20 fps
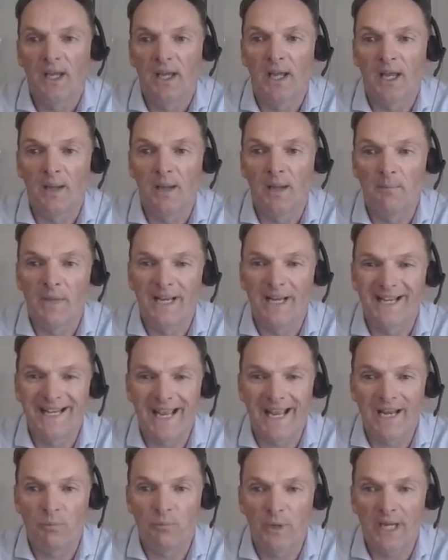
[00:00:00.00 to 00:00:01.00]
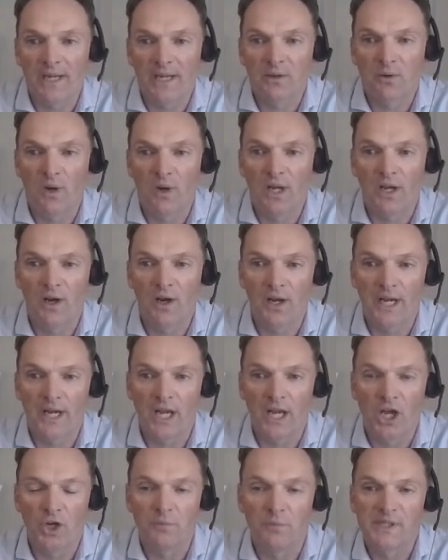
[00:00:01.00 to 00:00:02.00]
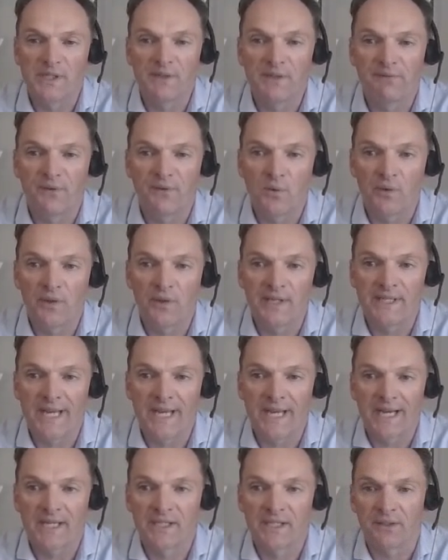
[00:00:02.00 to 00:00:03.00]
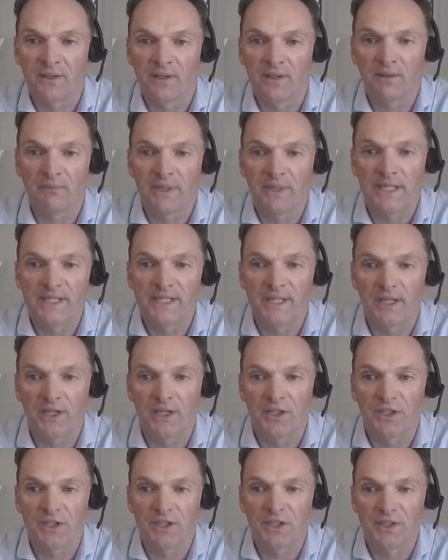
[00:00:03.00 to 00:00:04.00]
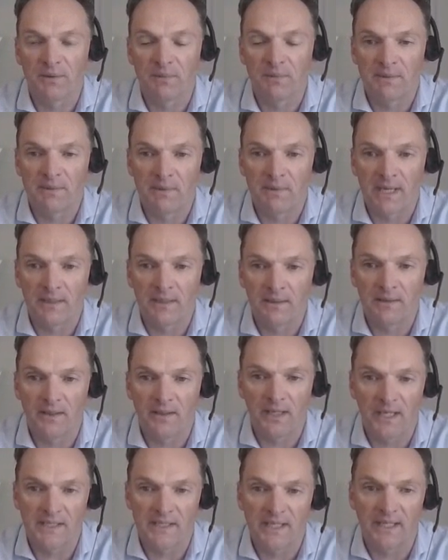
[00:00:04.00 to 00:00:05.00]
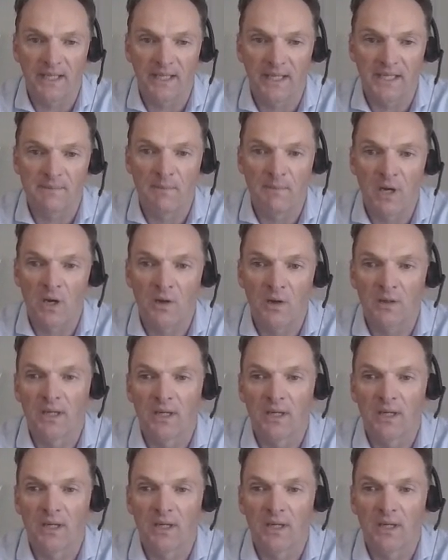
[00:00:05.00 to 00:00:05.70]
And again, we had quite high hopes for the sector and the research to be hitting this mark.